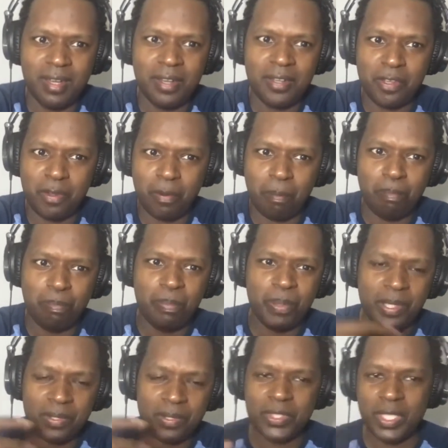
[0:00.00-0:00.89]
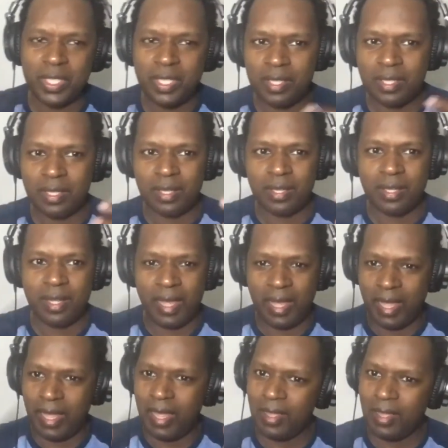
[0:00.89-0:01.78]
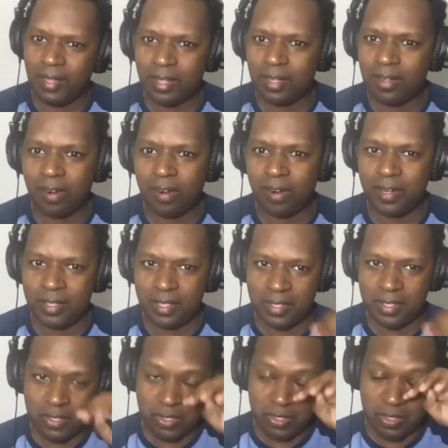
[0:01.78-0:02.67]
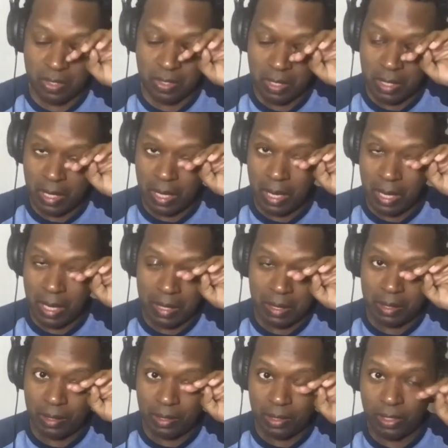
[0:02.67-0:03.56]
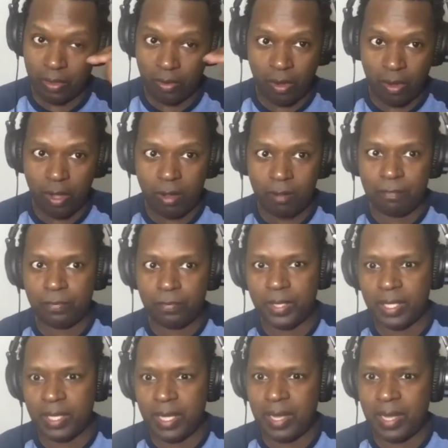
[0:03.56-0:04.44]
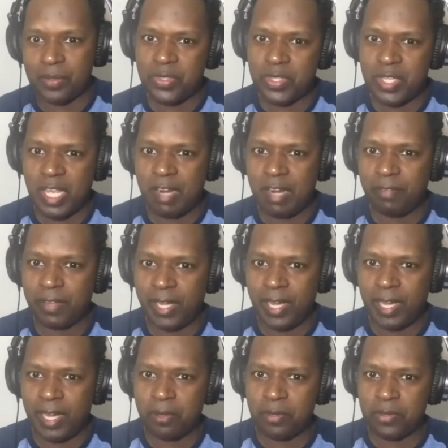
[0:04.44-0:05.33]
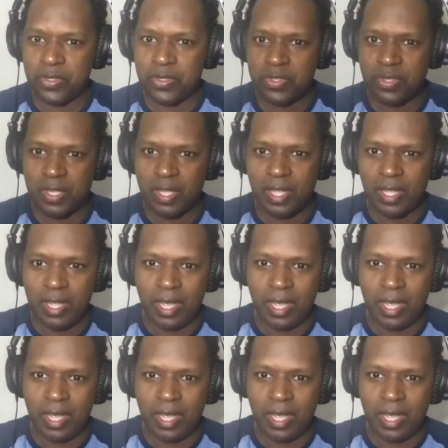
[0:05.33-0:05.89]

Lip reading: you're building a hanging harness and you're hovering outside of a house